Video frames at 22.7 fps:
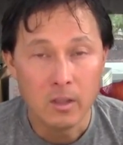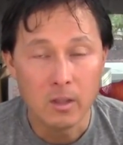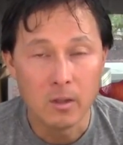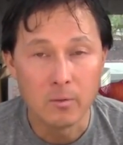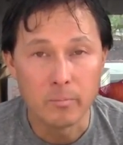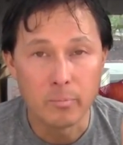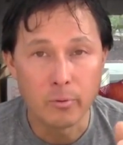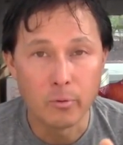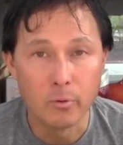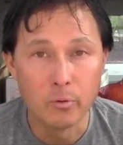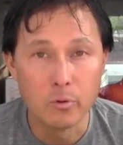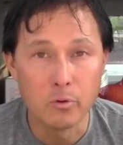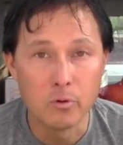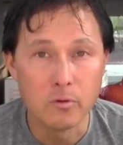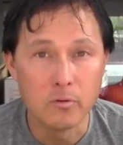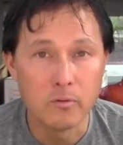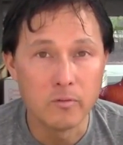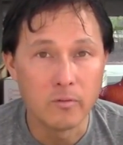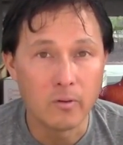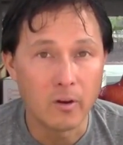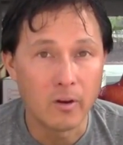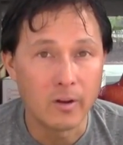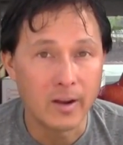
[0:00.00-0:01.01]

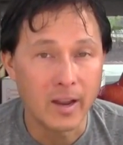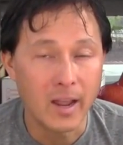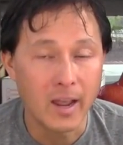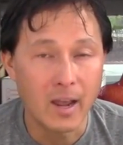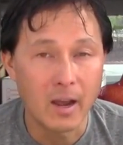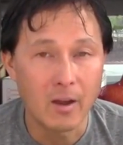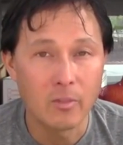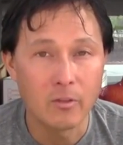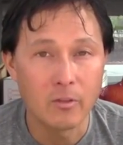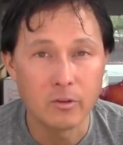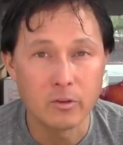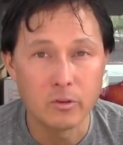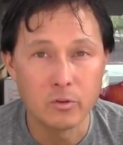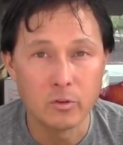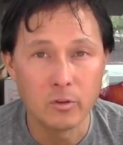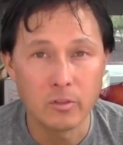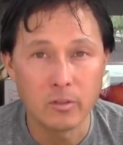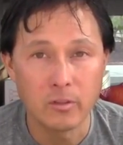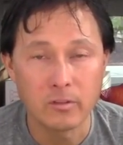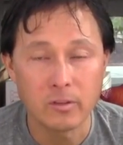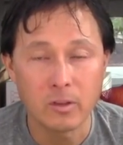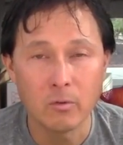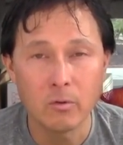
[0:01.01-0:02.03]
improve on how they're
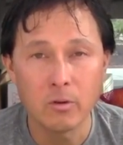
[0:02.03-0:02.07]
doing things.